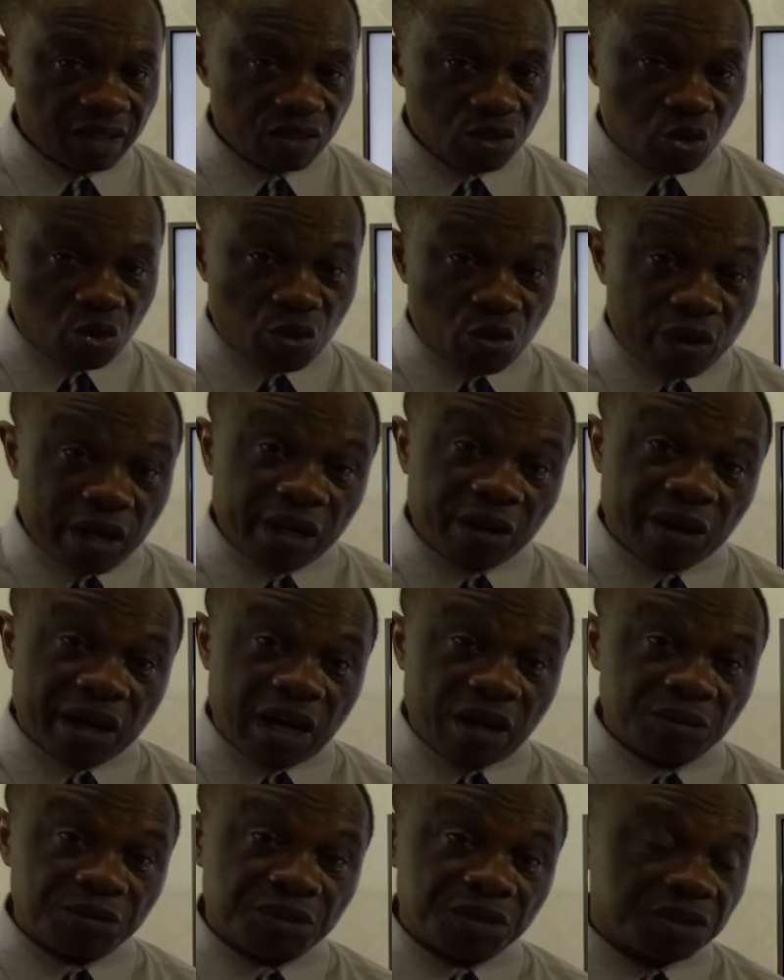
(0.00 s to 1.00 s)
So you can
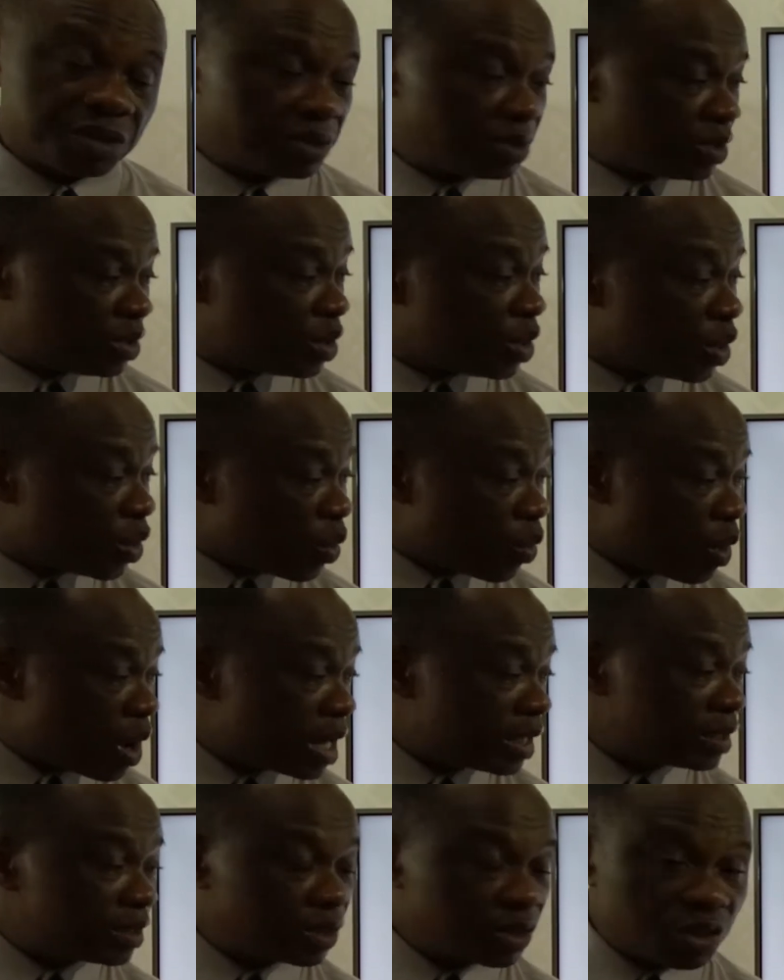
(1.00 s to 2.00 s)
count
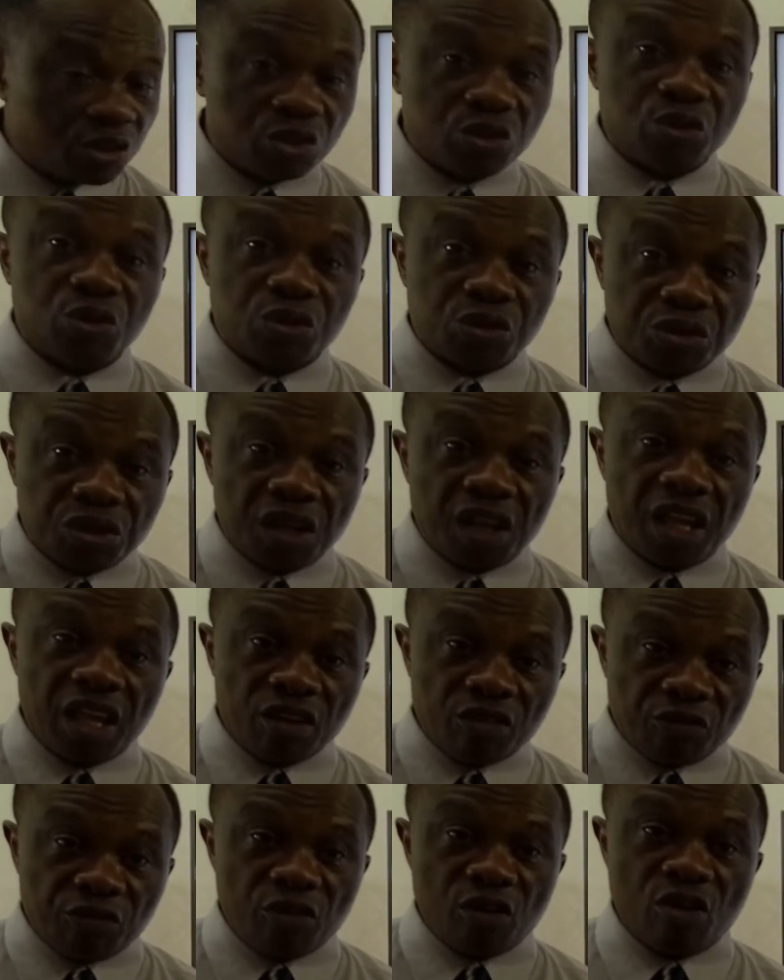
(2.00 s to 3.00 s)
1, 2,
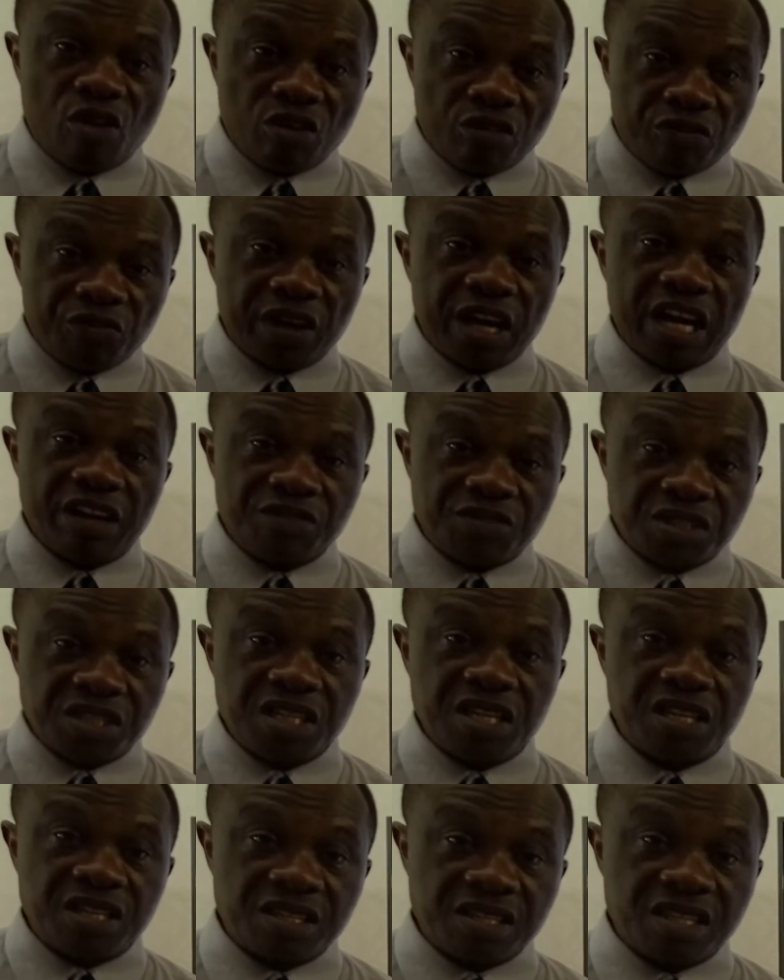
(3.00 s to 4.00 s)
3, 4, 5,
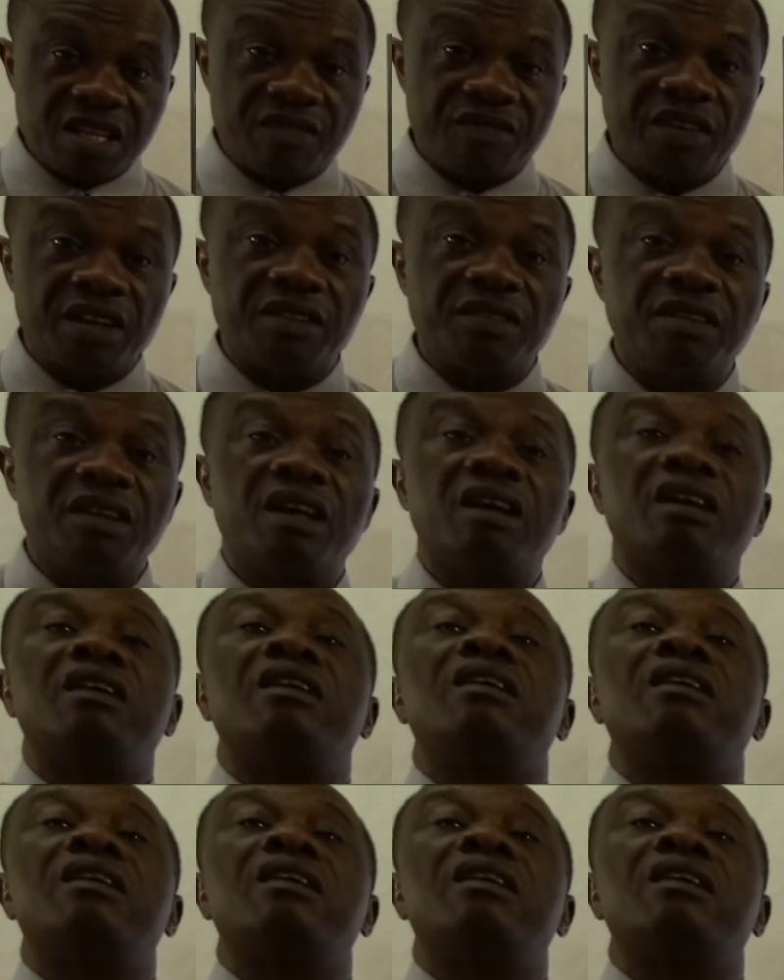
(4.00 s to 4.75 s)
6, 7,